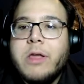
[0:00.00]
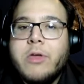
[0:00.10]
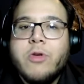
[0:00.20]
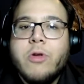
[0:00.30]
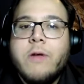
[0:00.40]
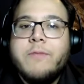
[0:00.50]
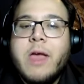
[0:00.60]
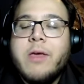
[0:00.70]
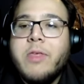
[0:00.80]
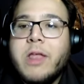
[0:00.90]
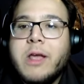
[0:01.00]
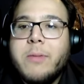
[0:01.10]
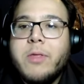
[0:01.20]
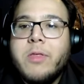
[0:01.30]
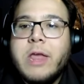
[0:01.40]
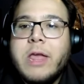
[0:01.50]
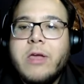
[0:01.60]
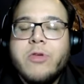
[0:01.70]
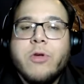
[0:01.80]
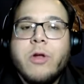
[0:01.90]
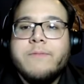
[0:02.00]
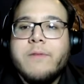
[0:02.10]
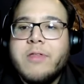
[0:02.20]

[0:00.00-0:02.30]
He showed off the athletic ability. He showed off